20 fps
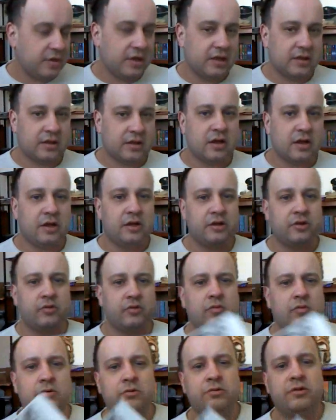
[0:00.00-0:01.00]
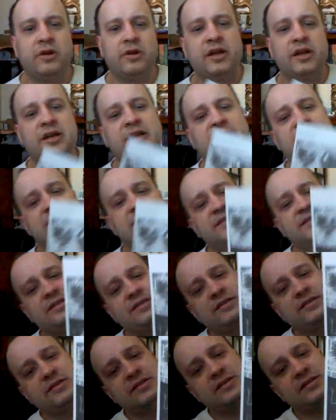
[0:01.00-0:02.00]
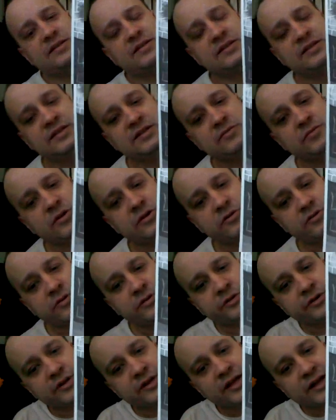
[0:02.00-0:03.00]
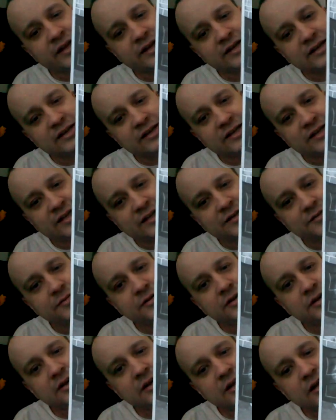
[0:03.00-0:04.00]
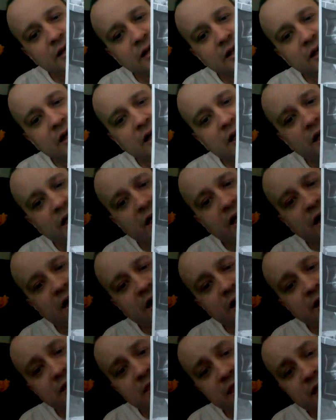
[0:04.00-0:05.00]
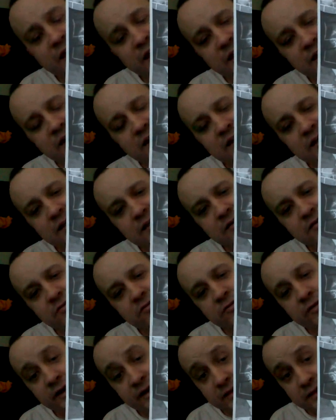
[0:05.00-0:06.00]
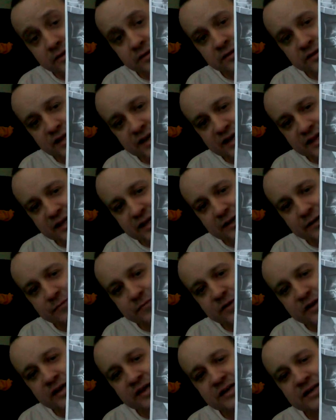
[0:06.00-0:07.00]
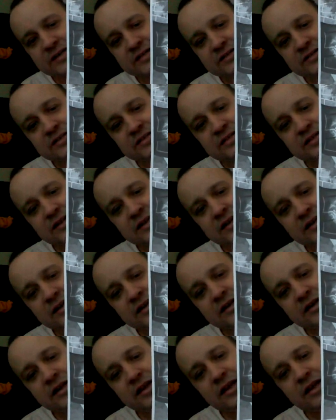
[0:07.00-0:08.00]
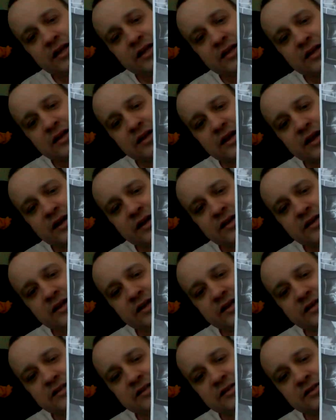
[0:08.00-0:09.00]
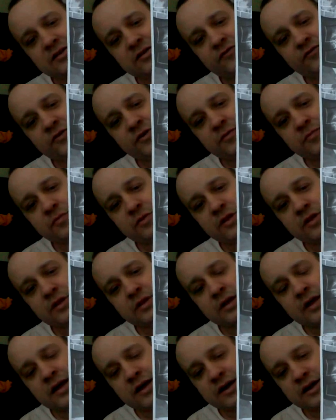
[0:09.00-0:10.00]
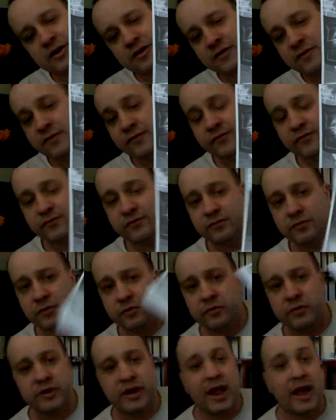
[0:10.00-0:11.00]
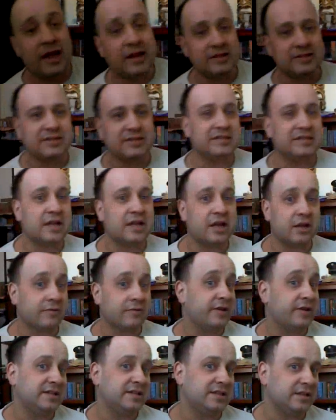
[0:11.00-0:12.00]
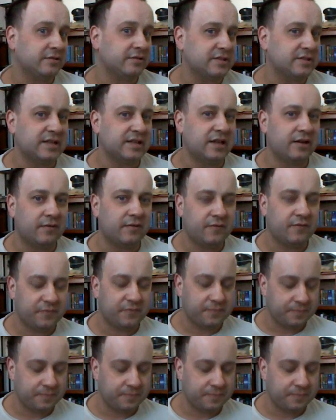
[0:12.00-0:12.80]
It's called Horror Alice. This is what it would look like done. I liked it, or I still like it, because it kind of takes it from the side of where Alice has gone crazy herself.